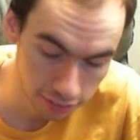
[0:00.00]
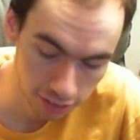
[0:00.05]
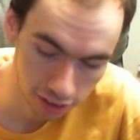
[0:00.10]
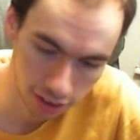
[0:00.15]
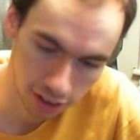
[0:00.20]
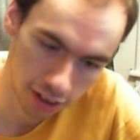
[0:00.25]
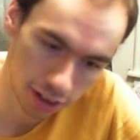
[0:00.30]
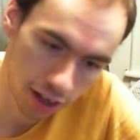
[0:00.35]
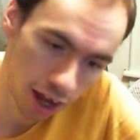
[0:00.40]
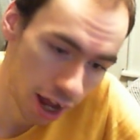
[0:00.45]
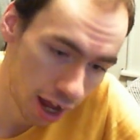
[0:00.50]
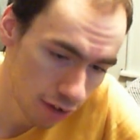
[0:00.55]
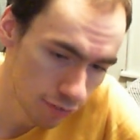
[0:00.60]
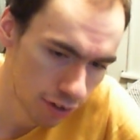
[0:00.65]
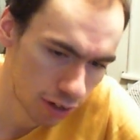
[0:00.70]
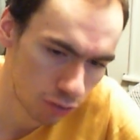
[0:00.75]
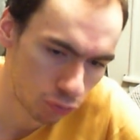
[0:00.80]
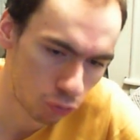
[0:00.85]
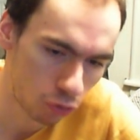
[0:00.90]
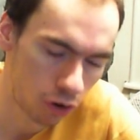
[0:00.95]
I have
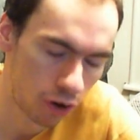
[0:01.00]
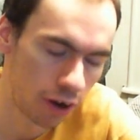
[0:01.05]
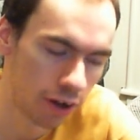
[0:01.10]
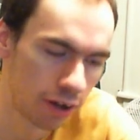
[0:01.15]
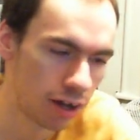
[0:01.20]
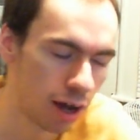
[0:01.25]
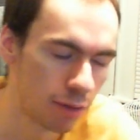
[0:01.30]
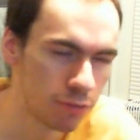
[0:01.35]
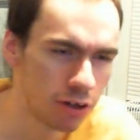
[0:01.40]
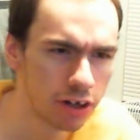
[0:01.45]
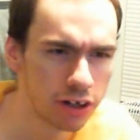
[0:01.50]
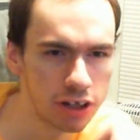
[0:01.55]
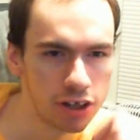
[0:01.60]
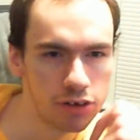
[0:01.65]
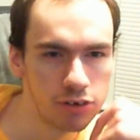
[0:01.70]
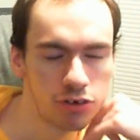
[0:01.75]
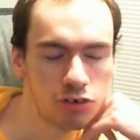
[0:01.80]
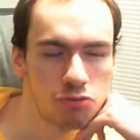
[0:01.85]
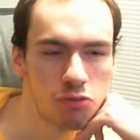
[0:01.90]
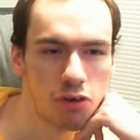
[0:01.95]
had wine. I'm not a
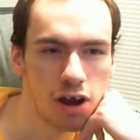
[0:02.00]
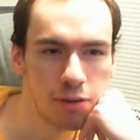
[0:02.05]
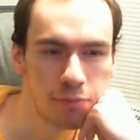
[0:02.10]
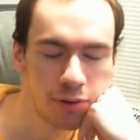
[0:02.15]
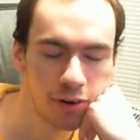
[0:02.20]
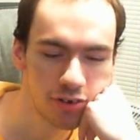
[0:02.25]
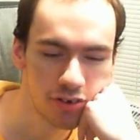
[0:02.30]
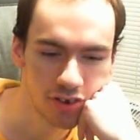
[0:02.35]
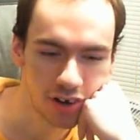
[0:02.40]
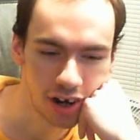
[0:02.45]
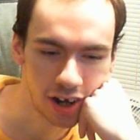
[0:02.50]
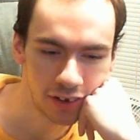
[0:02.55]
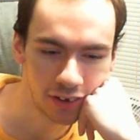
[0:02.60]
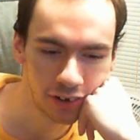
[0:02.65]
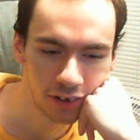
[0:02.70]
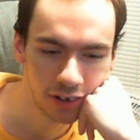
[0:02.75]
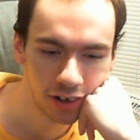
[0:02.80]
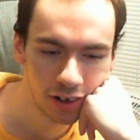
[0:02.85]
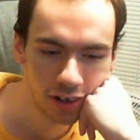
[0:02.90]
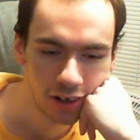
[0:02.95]
huge wine person
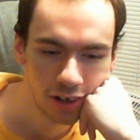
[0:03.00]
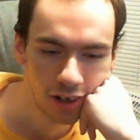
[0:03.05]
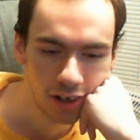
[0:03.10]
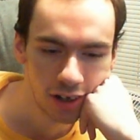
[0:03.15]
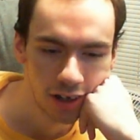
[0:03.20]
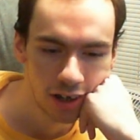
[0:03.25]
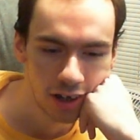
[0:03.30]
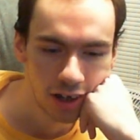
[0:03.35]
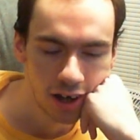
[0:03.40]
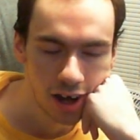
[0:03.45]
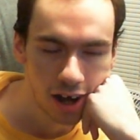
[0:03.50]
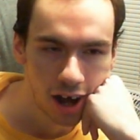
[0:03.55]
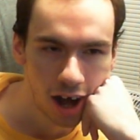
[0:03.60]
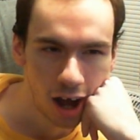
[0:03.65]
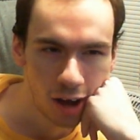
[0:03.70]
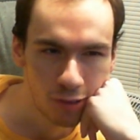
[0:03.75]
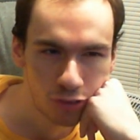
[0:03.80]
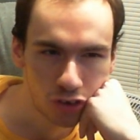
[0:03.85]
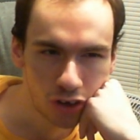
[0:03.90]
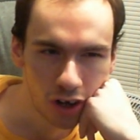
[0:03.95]
either.
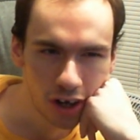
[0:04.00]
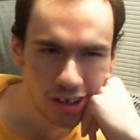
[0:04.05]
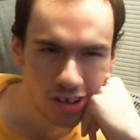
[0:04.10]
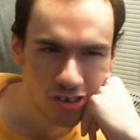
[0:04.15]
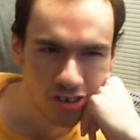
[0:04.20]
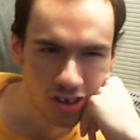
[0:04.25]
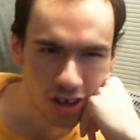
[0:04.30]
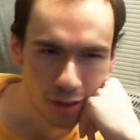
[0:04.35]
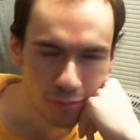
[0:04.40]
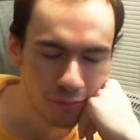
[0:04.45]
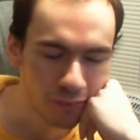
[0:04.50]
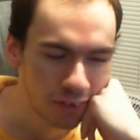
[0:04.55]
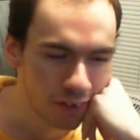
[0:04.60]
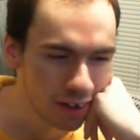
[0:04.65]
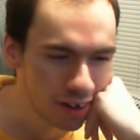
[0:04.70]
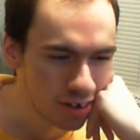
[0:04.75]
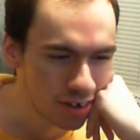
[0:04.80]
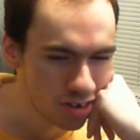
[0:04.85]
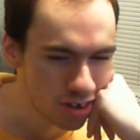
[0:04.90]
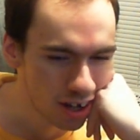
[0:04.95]
I've tried some
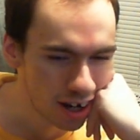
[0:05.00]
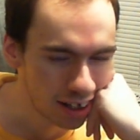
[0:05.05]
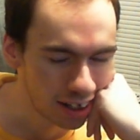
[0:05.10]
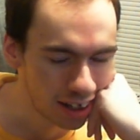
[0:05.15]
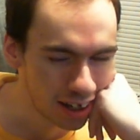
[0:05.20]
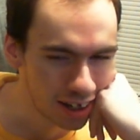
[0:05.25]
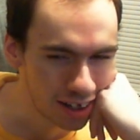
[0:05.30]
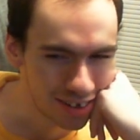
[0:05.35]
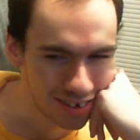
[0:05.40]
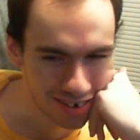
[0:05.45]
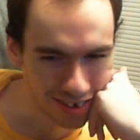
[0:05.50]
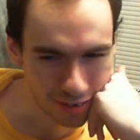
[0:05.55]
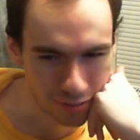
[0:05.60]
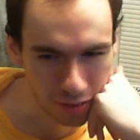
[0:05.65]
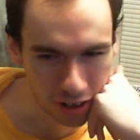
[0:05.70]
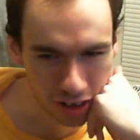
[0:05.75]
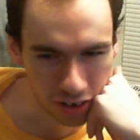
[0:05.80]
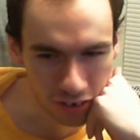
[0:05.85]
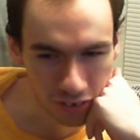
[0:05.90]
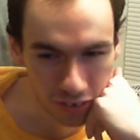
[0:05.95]
things that I like and some
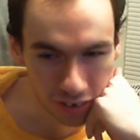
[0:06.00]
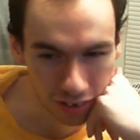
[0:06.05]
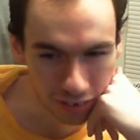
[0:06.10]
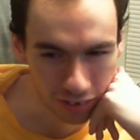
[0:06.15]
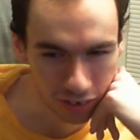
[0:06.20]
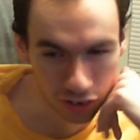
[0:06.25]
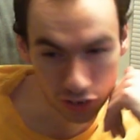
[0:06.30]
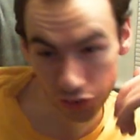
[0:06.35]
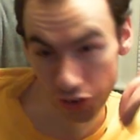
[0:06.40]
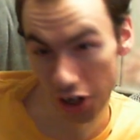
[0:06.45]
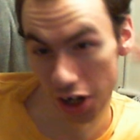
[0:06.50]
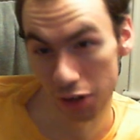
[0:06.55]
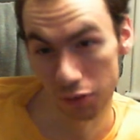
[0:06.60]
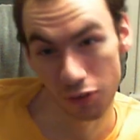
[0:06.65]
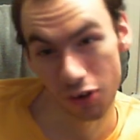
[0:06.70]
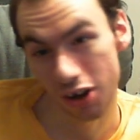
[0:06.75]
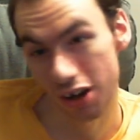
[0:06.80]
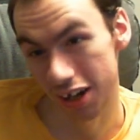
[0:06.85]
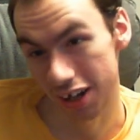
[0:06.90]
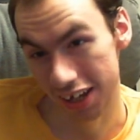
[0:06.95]
I don't. Dry
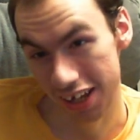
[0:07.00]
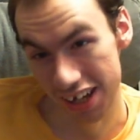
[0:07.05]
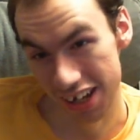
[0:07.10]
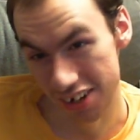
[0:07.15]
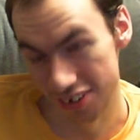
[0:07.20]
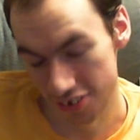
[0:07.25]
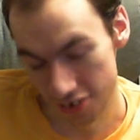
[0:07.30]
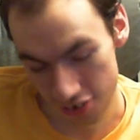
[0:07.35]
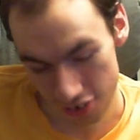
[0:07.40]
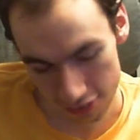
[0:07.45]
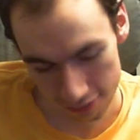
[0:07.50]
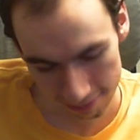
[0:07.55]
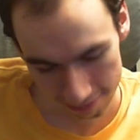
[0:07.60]
wine I can't do.